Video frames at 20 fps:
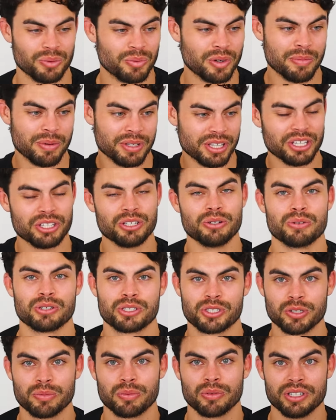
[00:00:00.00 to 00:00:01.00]
the women that you were
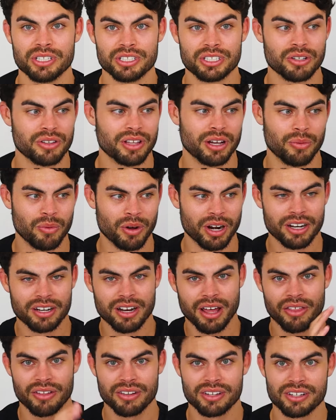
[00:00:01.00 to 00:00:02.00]
super into that wanted
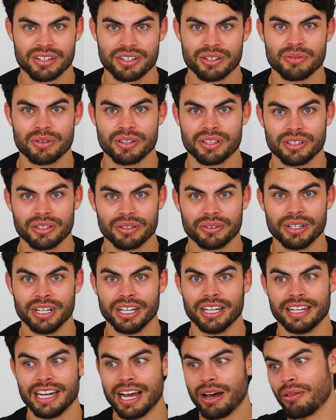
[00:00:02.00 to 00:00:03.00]
nothing to do with you,
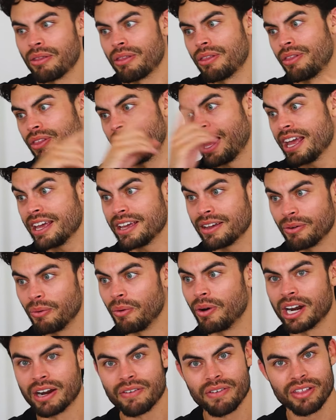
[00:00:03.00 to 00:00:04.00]
now they
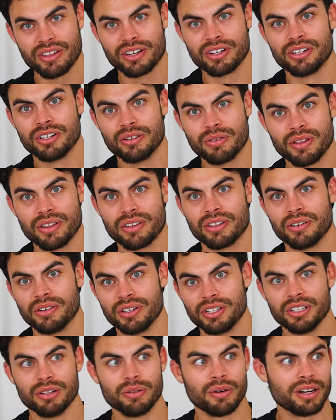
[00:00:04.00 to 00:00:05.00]
want everything to do with you
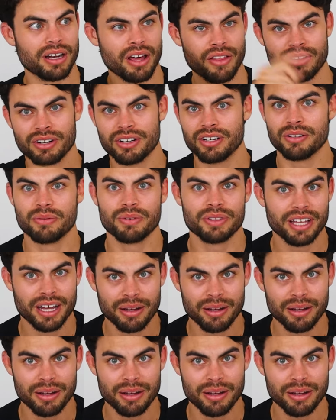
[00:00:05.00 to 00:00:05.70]
and you want nothing to do with